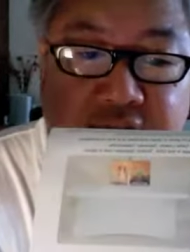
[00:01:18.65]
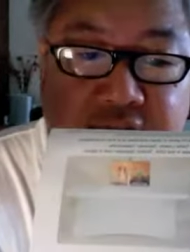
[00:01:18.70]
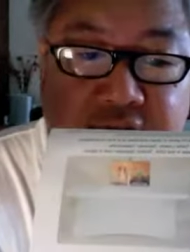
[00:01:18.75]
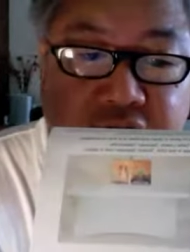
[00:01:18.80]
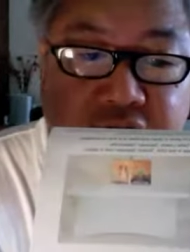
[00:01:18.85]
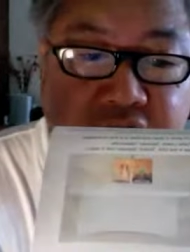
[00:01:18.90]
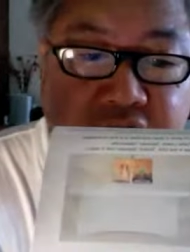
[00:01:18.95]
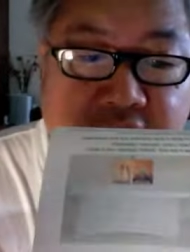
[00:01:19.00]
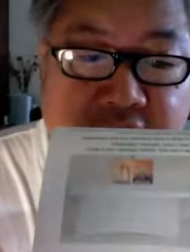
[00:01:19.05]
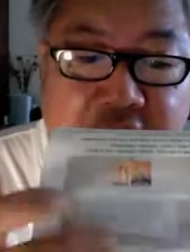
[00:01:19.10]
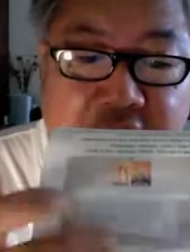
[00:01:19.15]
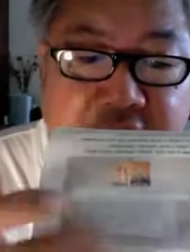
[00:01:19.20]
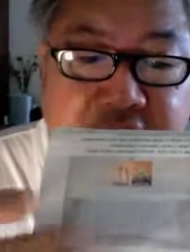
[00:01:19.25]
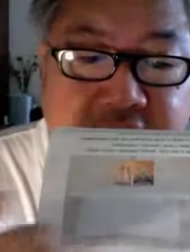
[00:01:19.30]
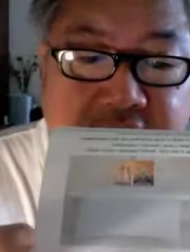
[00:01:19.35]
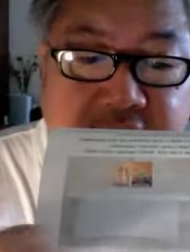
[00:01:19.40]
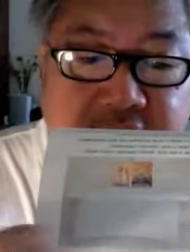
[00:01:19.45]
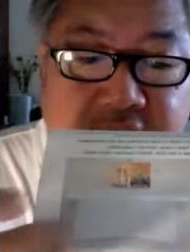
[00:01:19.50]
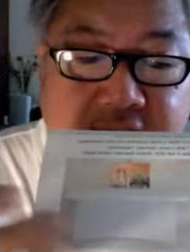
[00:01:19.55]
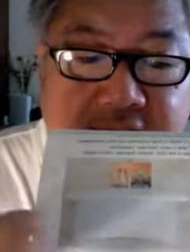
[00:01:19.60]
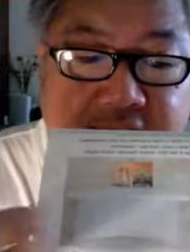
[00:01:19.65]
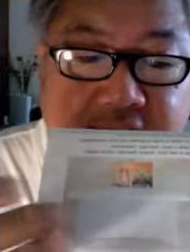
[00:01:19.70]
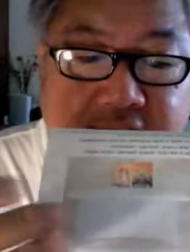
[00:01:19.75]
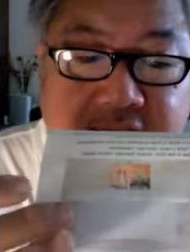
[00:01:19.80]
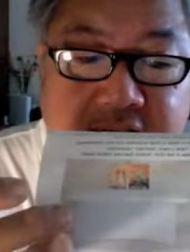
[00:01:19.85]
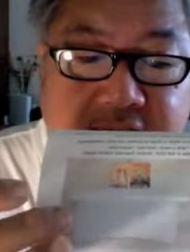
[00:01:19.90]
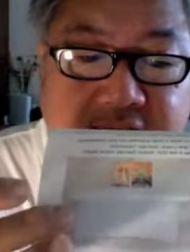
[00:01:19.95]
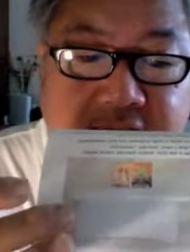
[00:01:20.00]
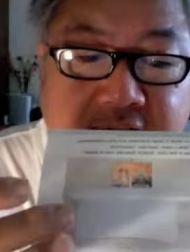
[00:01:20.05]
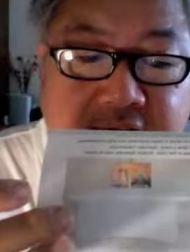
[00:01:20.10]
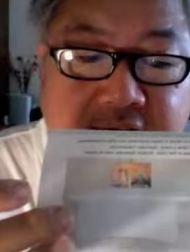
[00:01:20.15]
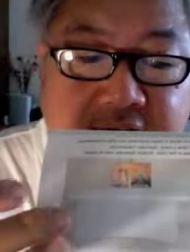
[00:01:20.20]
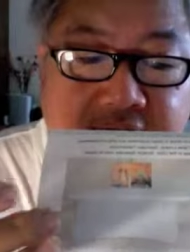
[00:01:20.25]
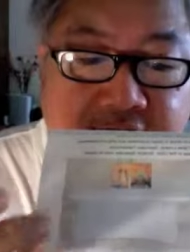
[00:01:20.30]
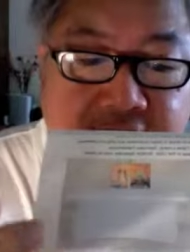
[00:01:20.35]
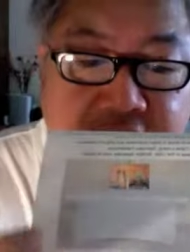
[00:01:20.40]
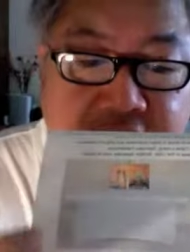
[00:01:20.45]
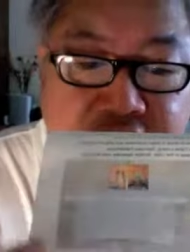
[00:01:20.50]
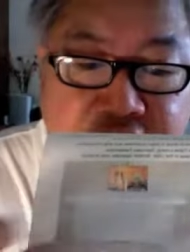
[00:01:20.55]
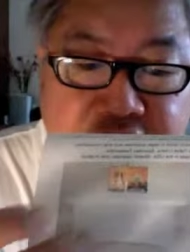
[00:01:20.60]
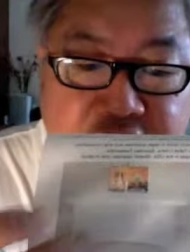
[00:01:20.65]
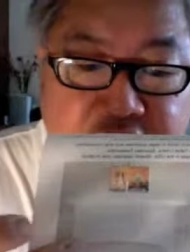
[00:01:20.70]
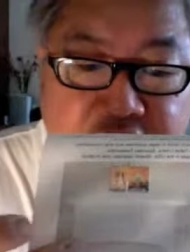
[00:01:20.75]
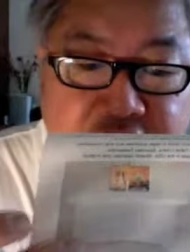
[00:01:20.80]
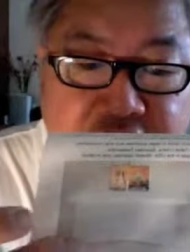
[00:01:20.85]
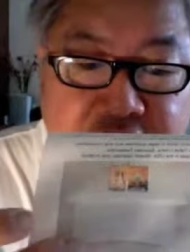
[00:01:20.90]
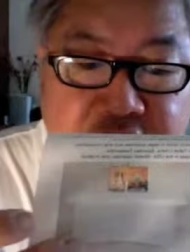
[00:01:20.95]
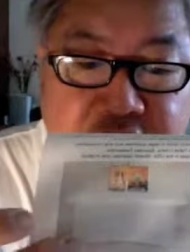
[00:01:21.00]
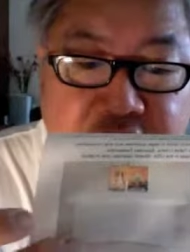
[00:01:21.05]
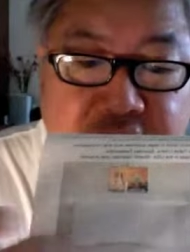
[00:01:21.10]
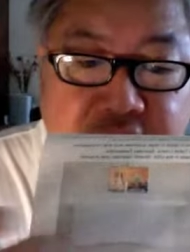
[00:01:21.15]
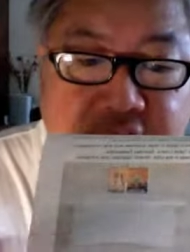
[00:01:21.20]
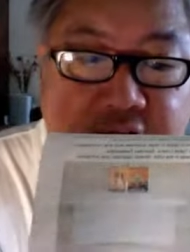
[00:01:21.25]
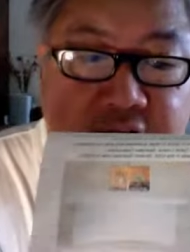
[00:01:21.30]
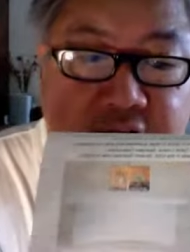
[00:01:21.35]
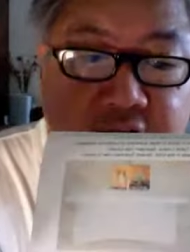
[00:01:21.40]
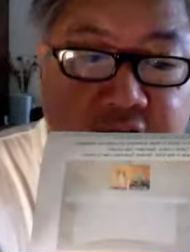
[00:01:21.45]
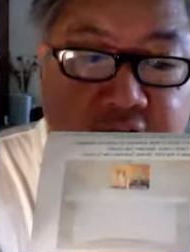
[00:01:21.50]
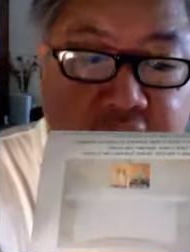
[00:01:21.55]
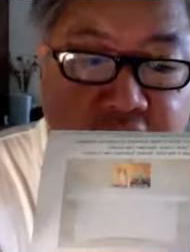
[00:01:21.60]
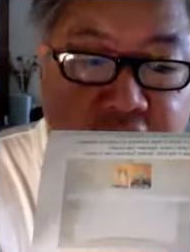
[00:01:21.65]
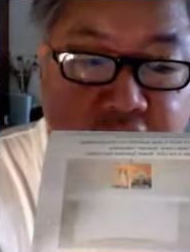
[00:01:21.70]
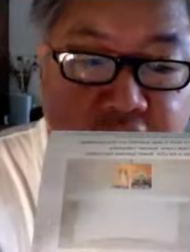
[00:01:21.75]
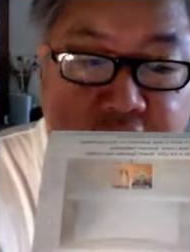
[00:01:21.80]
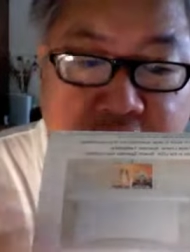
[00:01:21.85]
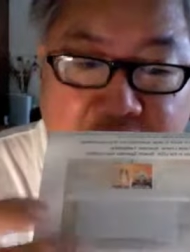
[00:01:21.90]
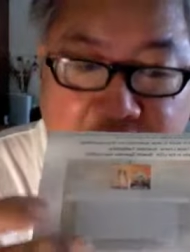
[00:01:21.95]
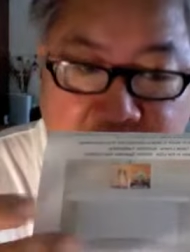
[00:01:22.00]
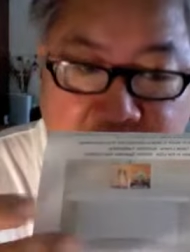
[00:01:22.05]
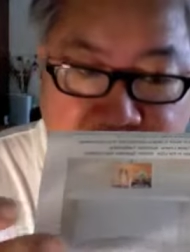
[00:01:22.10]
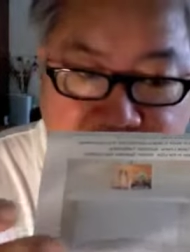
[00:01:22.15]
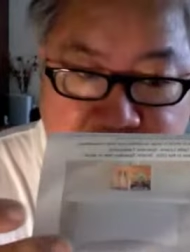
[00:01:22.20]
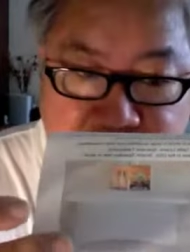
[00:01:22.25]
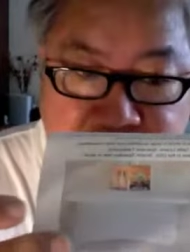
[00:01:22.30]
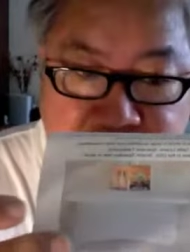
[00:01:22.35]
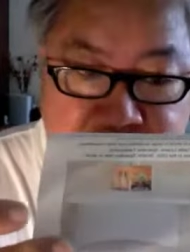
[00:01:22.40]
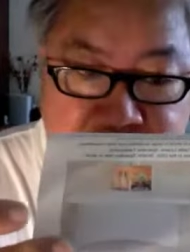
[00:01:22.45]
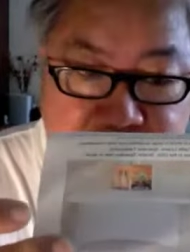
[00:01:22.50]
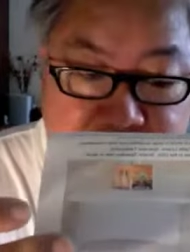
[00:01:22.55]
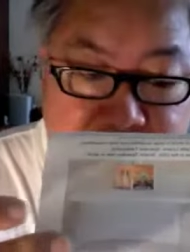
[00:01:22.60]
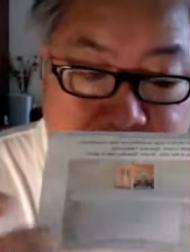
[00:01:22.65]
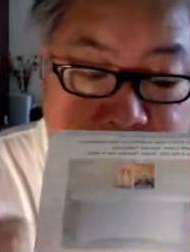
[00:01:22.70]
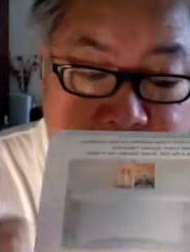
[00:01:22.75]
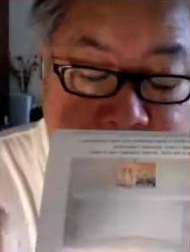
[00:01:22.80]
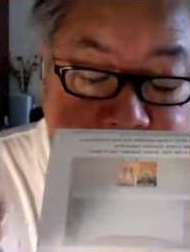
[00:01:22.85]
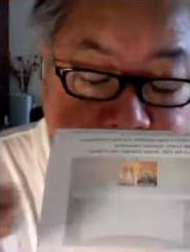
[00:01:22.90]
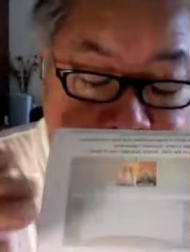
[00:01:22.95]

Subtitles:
shine anything in front of it. It will act like a screen,